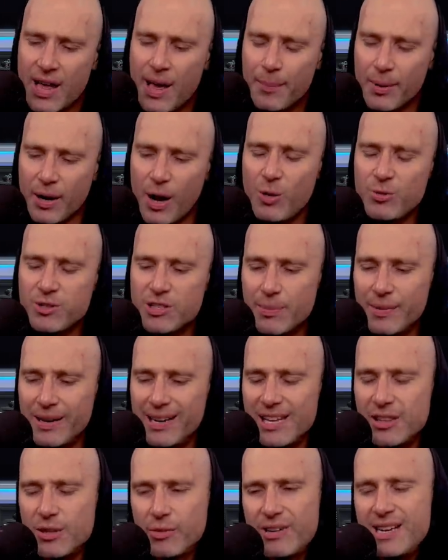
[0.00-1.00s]
But
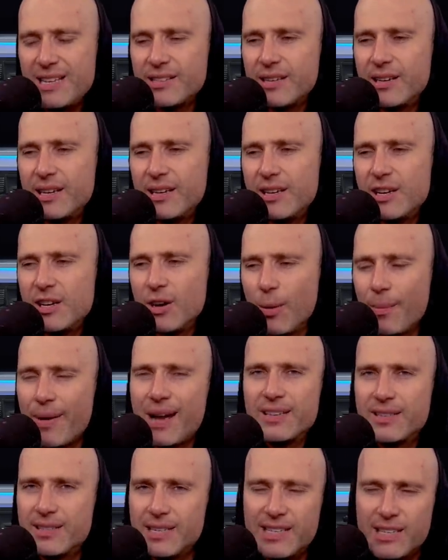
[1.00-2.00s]
ultimately, the reason, you know,
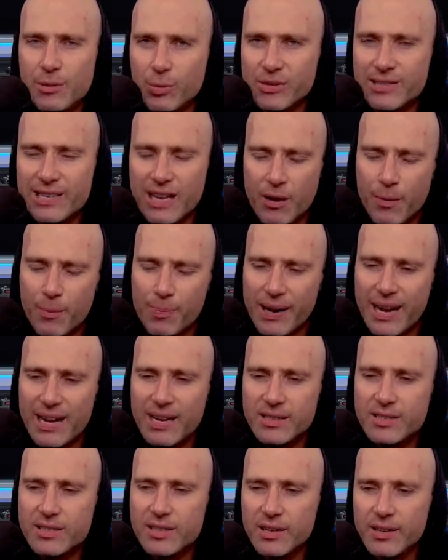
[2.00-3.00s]
Man City will sell a
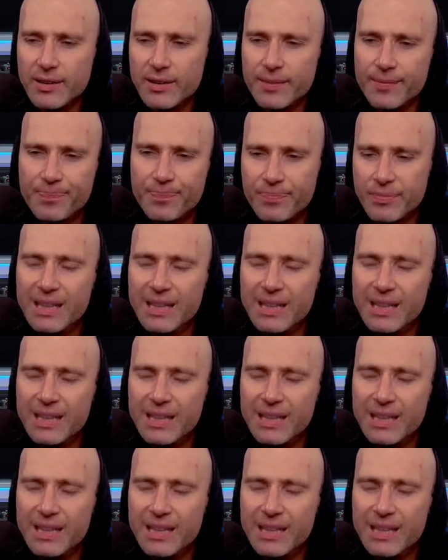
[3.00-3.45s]
player to